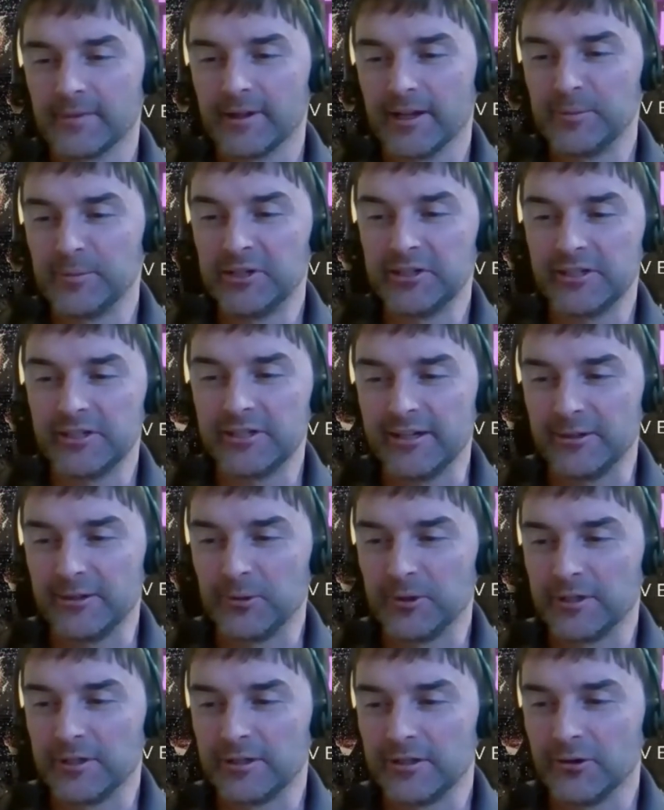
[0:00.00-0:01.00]
I'm here today
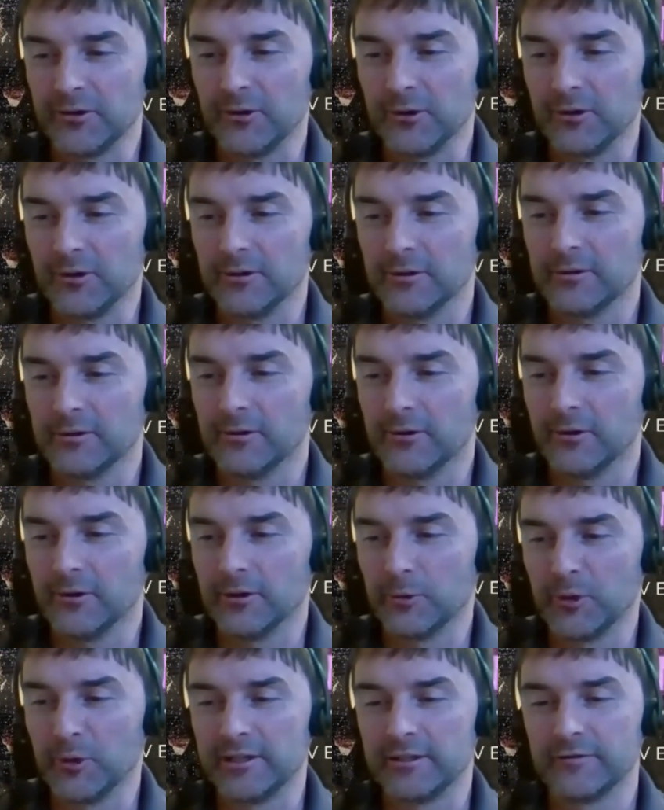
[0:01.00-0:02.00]
with
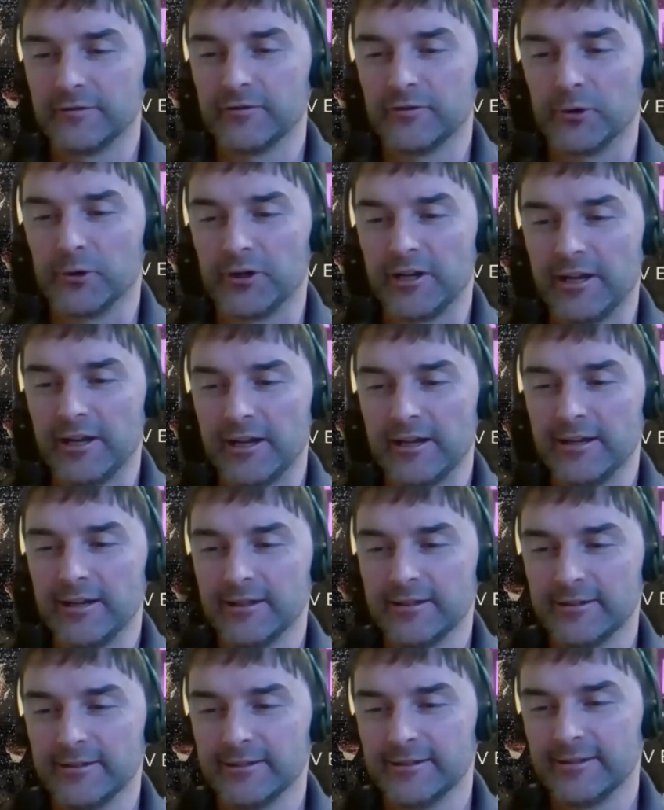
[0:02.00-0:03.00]
Olwen Fouéré,
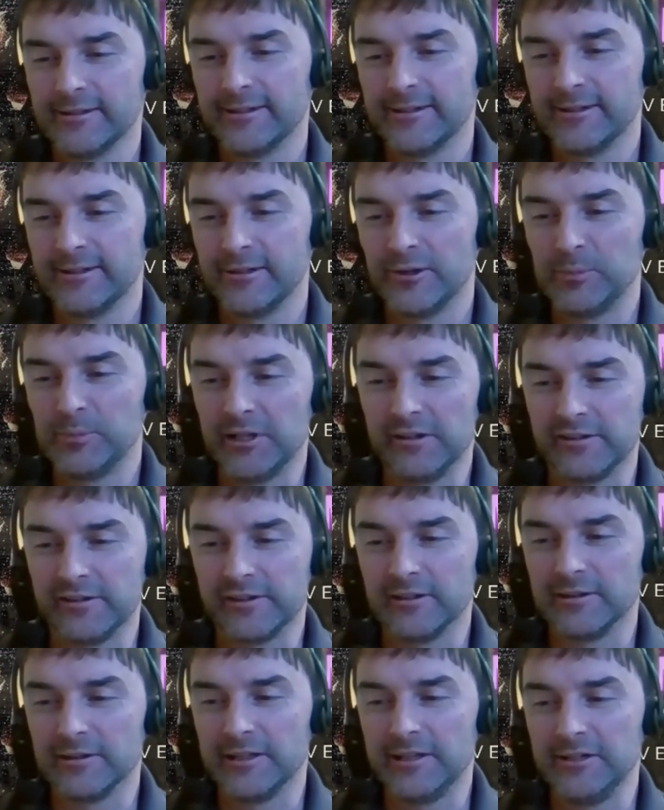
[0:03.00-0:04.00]
who plays
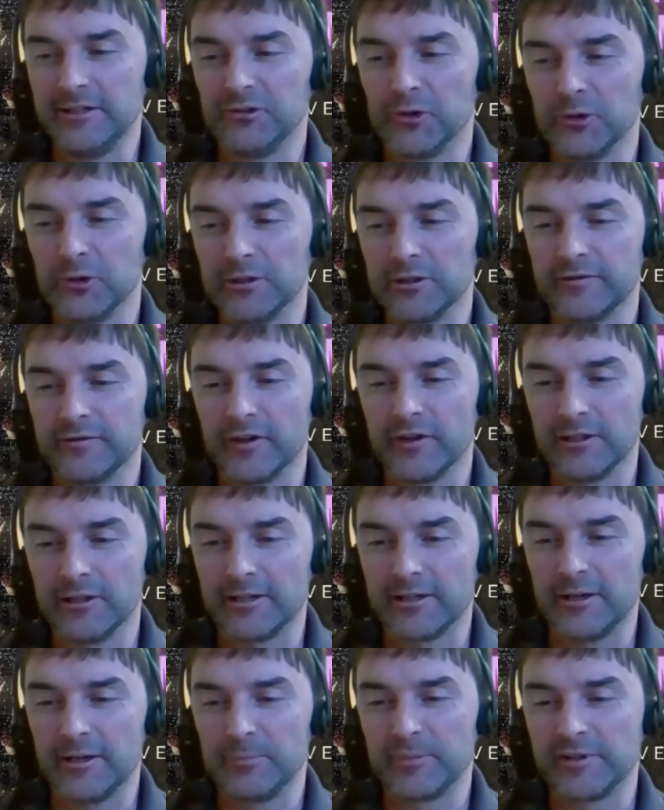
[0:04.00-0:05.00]
the lead role of
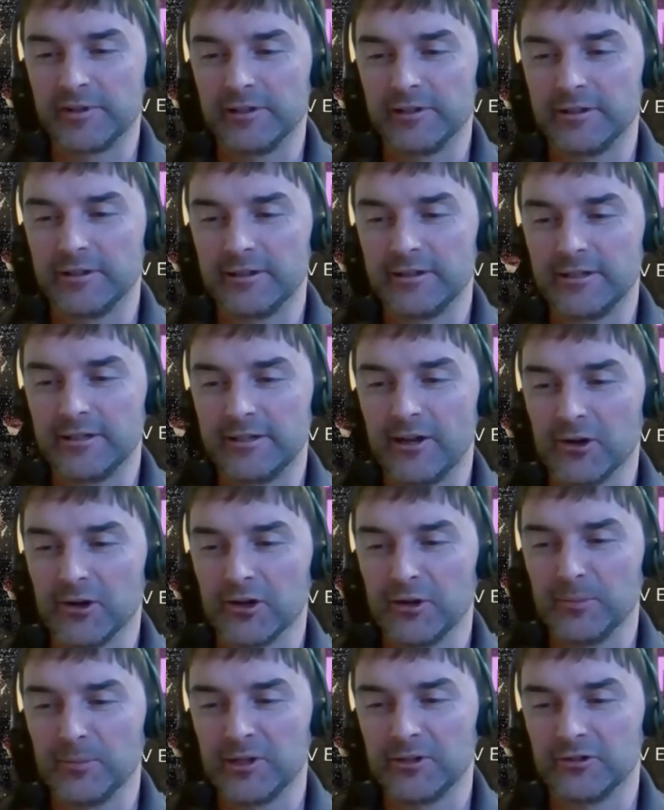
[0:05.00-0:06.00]
Violet Gibson in the
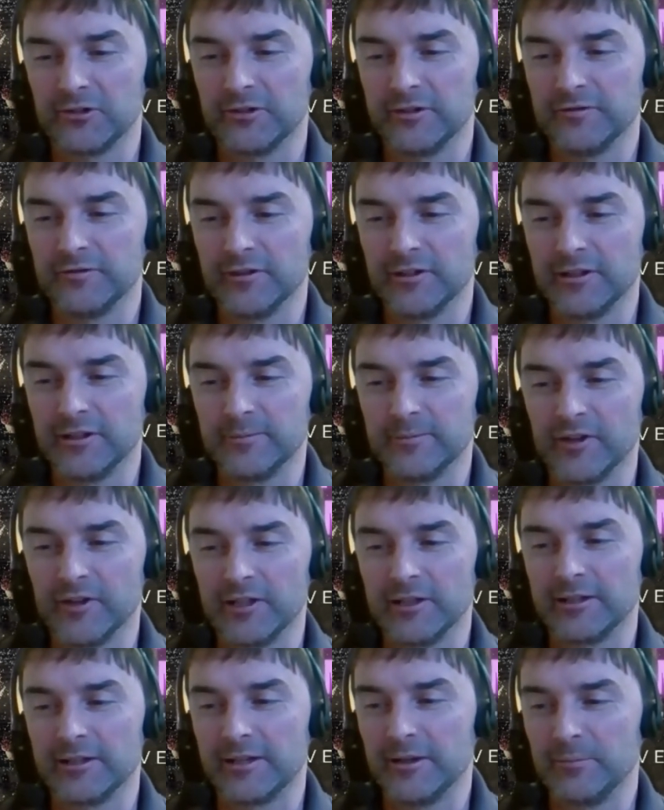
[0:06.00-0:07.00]
documentary film
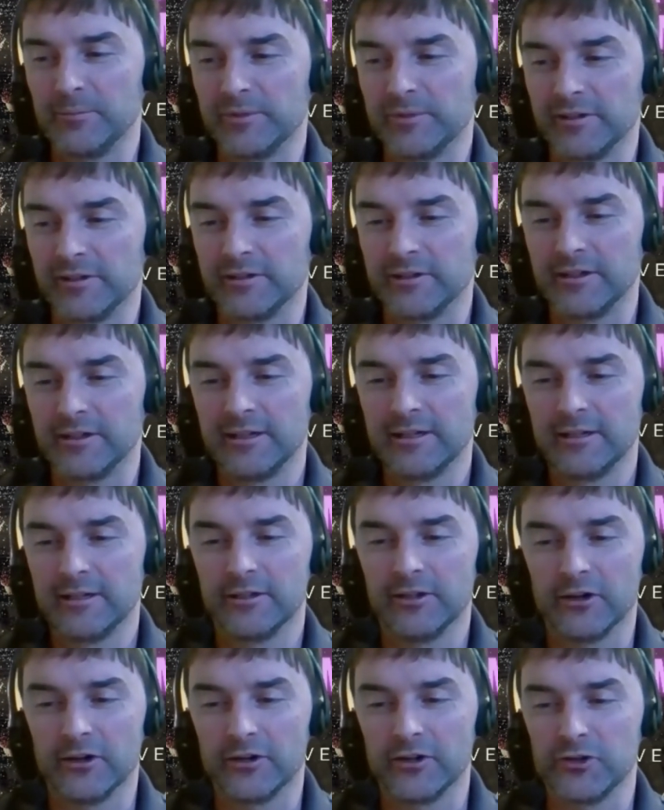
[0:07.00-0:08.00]
Violet Gibson,
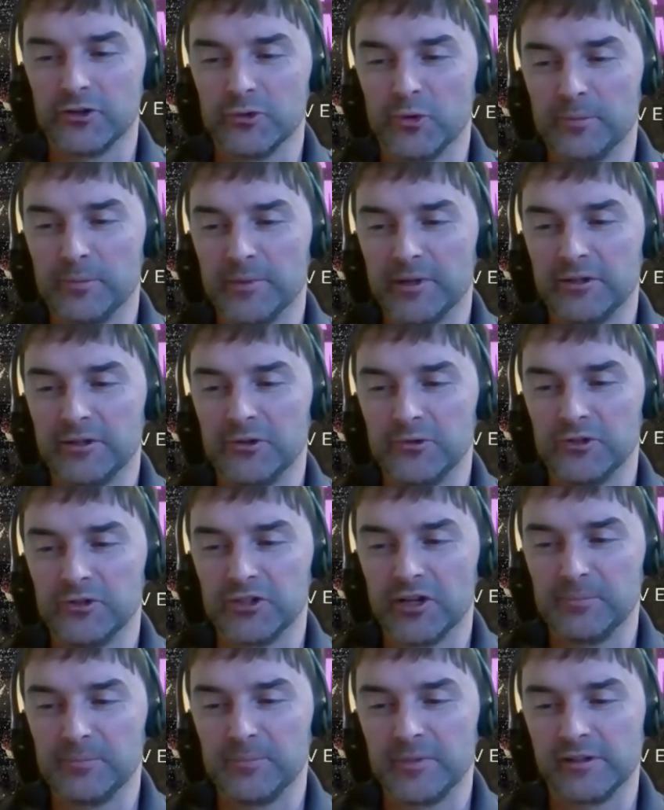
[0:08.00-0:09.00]
The Irish Woman Who
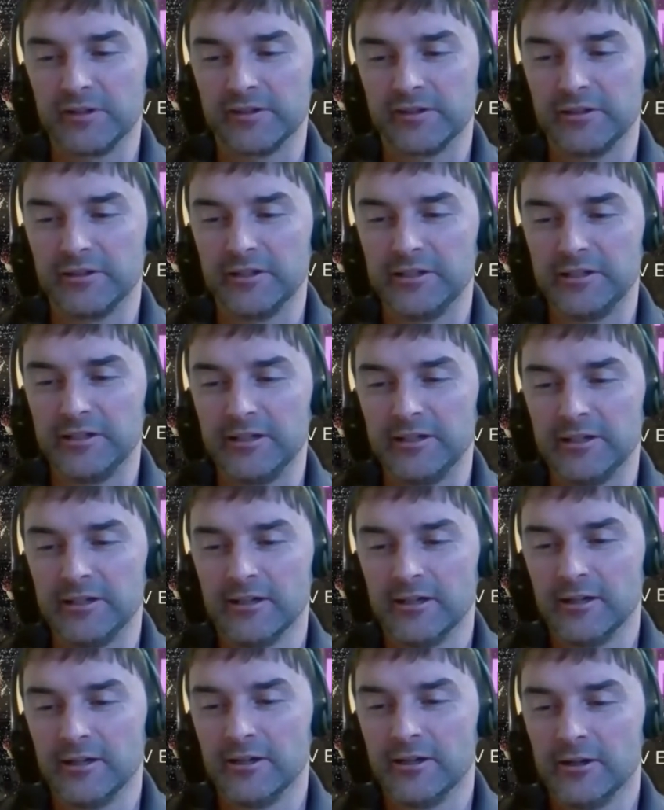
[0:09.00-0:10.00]
Shot Mussolini.
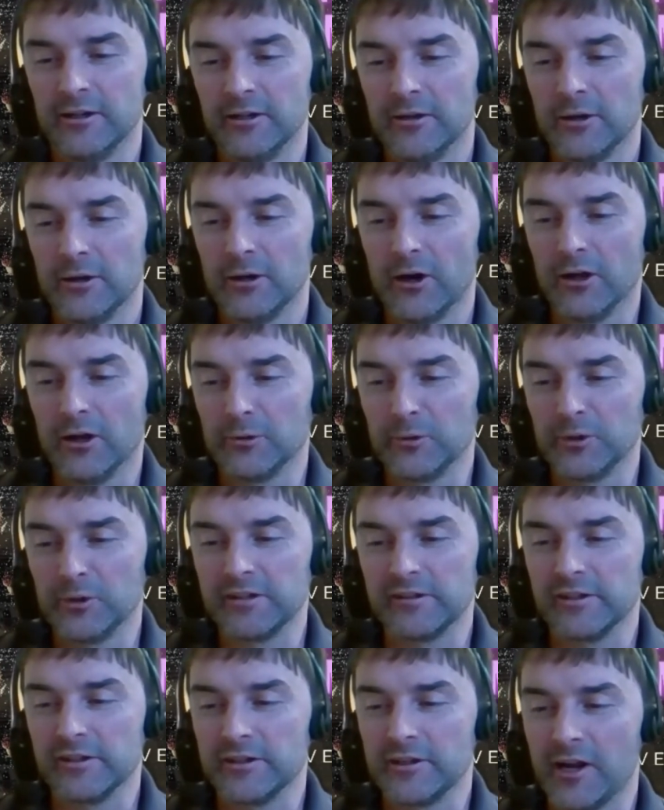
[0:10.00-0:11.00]
Olwen
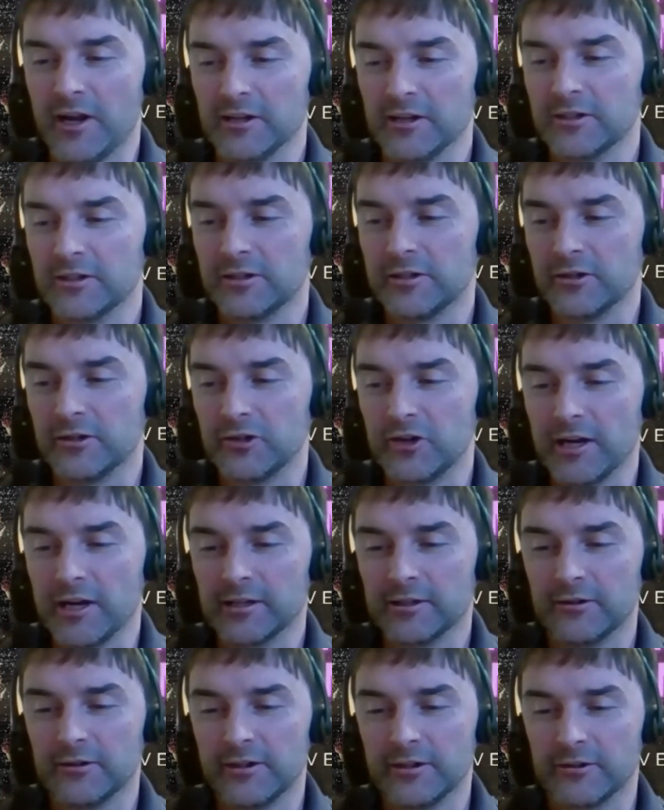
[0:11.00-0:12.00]
is an actor,
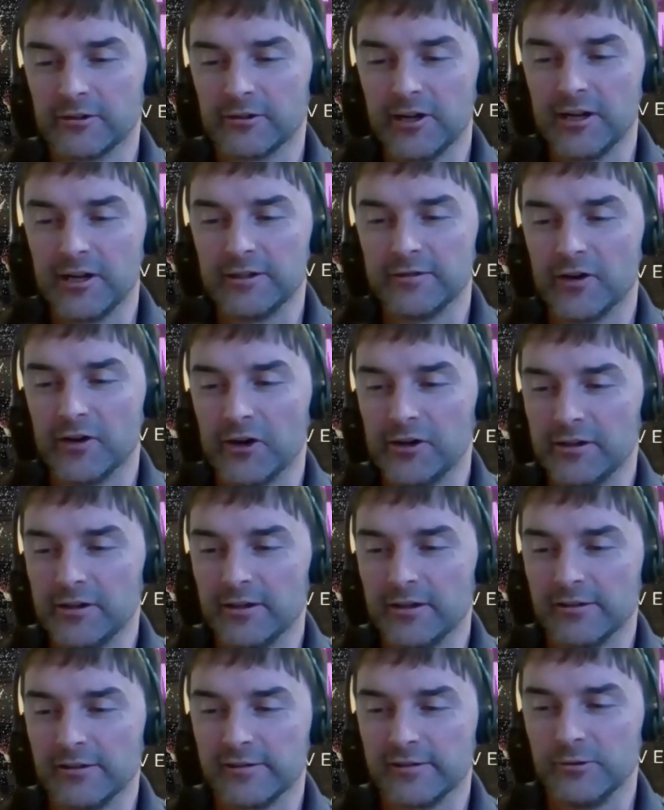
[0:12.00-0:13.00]
director, and creative
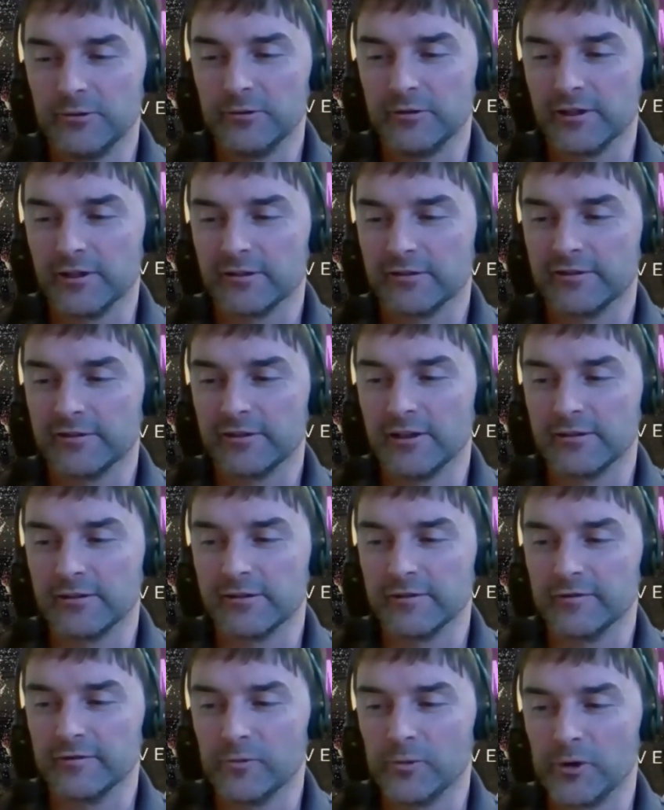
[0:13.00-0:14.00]
artist whose
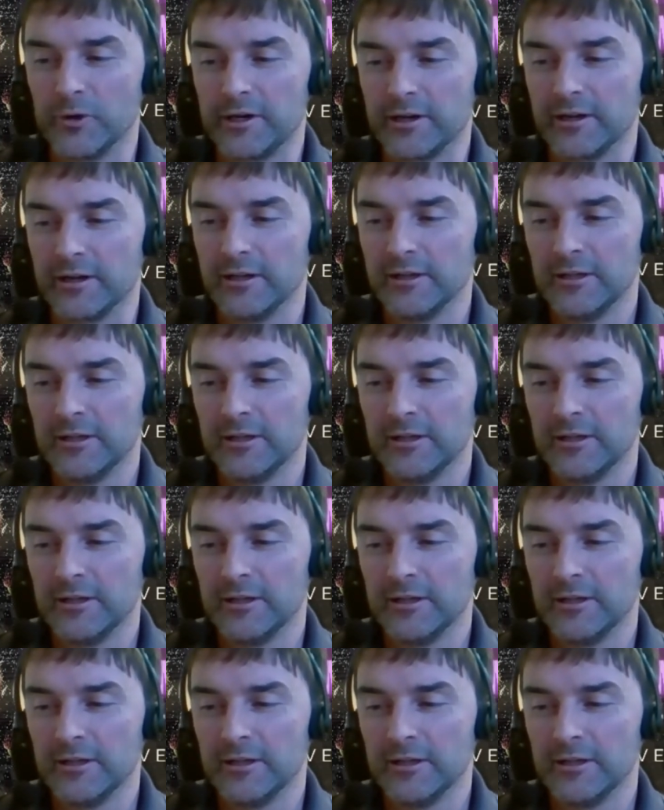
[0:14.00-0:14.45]
extensive work